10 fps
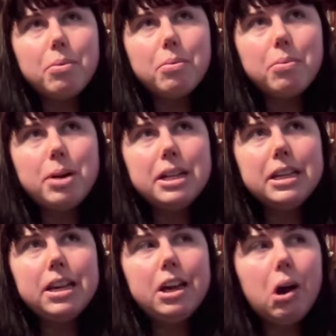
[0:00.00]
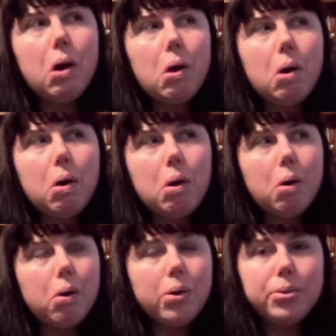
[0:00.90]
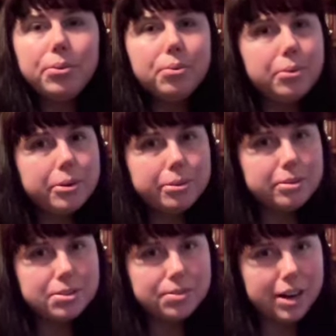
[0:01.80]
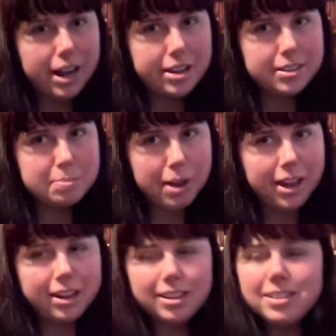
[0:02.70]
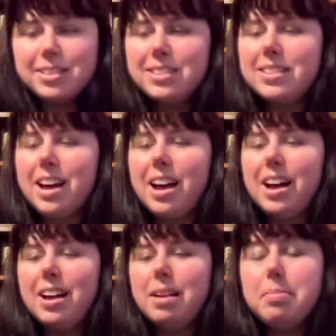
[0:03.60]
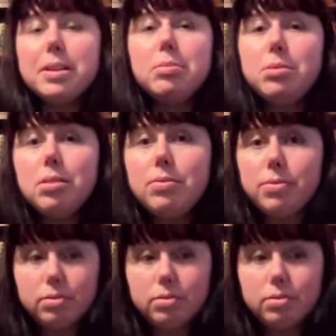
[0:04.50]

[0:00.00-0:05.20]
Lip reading: really all through different aspects. Because we do have